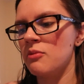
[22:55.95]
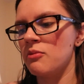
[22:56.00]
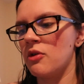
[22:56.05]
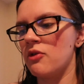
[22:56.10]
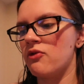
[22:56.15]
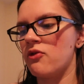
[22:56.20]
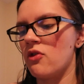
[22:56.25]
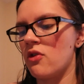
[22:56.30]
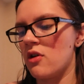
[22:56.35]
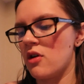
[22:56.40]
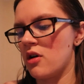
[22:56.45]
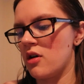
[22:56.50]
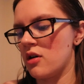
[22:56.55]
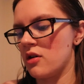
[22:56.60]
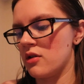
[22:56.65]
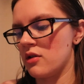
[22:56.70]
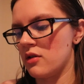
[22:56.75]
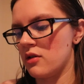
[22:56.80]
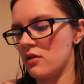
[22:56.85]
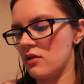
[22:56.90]

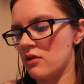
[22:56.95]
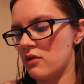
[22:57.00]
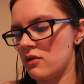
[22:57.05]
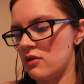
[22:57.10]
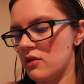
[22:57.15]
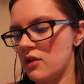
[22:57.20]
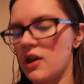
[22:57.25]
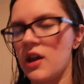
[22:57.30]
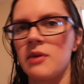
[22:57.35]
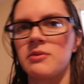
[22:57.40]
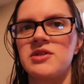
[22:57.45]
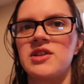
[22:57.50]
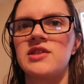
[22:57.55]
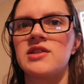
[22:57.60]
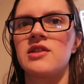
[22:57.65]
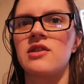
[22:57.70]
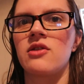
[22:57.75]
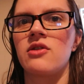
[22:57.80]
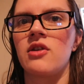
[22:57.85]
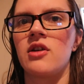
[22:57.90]
before camp
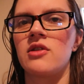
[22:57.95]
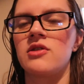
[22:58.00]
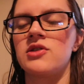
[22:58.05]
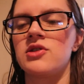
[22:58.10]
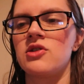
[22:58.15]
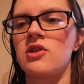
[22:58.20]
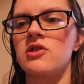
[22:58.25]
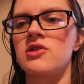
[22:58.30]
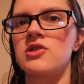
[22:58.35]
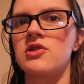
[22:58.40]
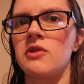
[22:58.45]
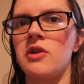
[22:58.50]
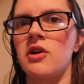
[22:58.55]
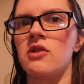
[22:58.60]
season of thon starts so